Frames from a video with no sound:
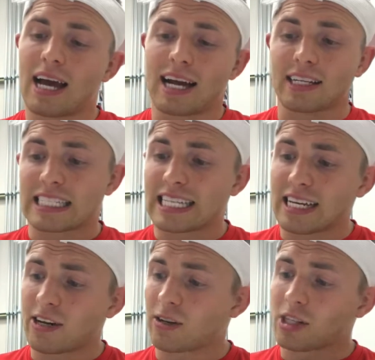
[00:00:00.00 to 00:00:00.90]
I could
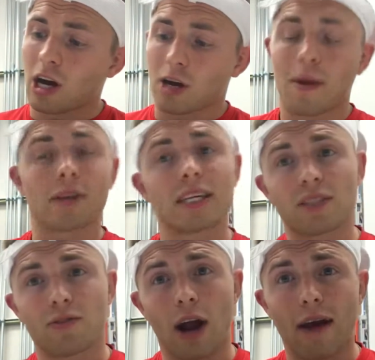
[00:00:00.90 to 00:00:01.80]
sit here and talk about this
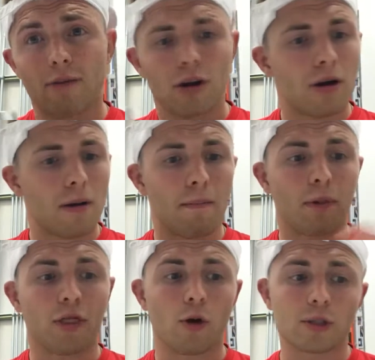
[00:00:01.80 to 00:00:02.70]
forever,
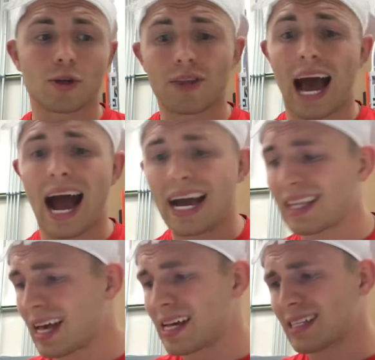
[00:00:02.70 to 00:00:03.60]
but those are the
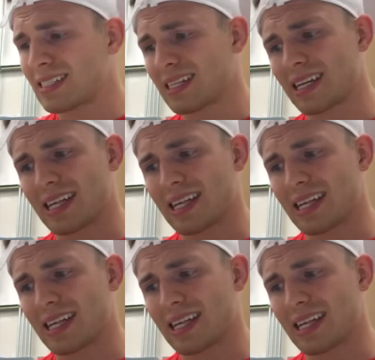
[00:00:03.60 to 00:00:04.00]
highlights.